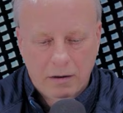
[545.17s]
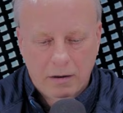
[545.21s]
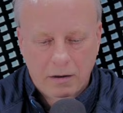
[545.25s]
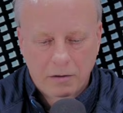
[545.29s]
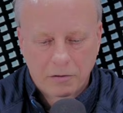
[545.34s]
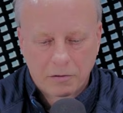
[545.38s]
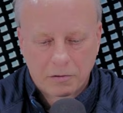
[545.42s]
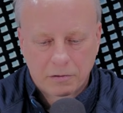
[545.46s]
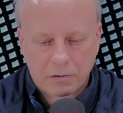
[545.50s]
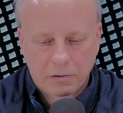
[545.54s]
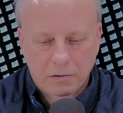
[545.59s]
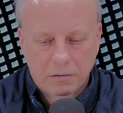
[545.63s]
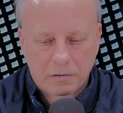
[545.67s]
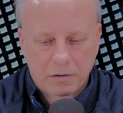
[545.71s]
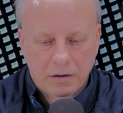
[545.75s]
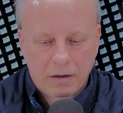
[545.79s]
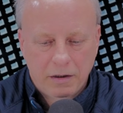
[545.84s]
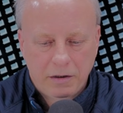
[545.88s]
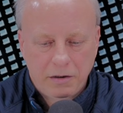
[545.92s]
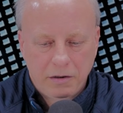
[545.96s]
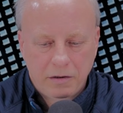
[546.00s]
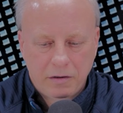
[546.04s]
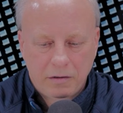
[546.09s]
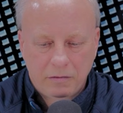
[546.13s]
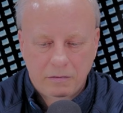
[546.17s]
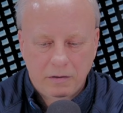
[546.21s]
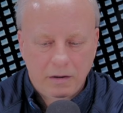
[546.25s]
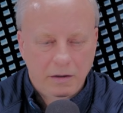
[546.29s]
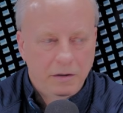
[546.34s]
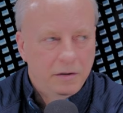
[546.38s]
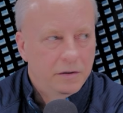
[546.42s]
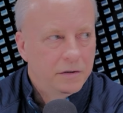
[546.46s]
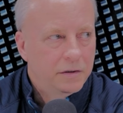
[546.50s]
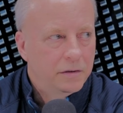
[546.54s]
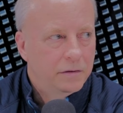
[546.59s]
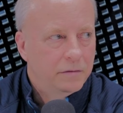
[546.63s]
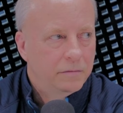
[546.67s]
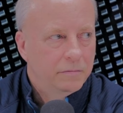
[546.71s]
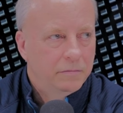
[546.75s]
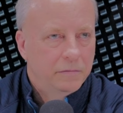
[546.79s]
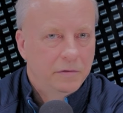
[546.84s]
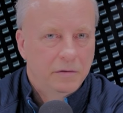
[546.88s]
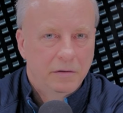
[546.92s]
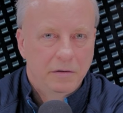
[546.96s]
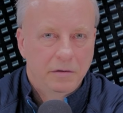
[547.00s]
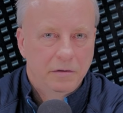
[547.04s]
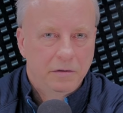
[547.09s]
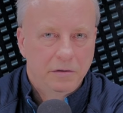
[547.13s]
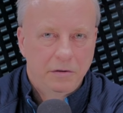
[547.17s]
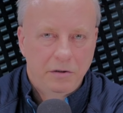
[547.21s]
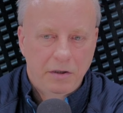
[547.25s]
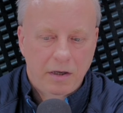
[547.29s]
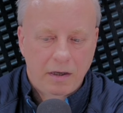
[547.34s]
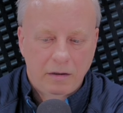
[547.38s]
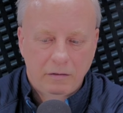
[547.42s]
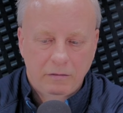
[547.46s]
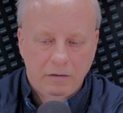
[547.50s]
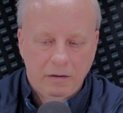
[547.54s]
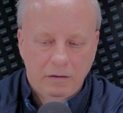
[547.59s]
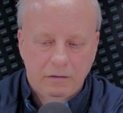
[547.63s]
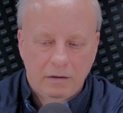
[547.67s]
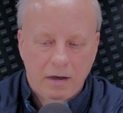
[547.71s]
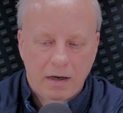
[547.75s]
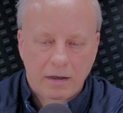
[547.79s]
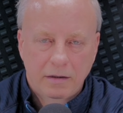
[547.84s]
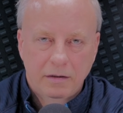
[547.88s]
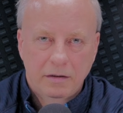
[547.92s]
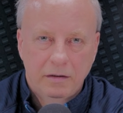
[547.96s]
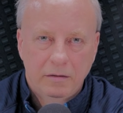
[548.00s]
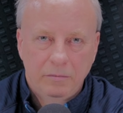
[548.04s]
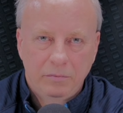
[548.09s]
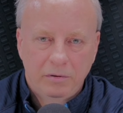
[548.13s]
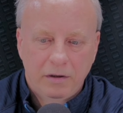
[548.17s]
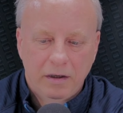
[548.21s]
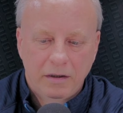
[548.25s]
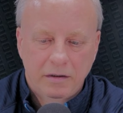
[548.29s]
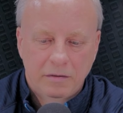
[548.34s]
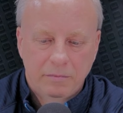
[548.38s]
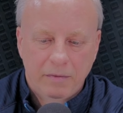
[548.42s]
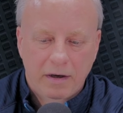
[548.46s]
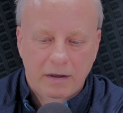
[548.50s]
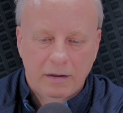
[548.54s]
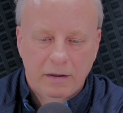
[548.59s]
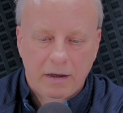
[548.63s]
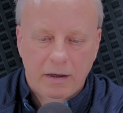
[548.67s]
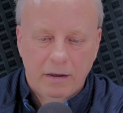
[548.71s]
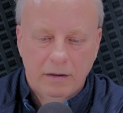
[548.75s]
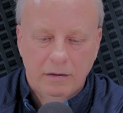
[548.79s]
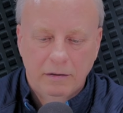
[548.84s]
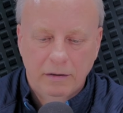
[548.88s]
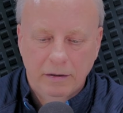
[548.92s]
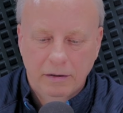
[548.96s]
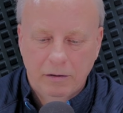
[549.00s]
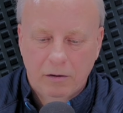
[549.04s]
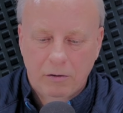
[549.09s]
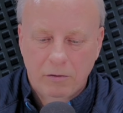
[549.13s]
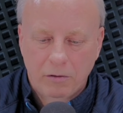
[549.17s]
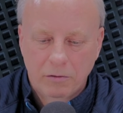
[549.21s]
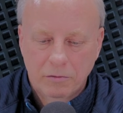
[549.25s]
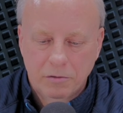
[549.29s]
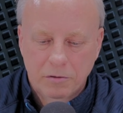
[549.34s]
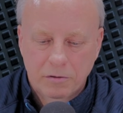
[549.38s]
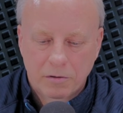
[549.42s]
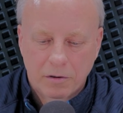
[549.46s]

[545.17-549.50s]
all screws, and it just gently locks in place magnetically and holds.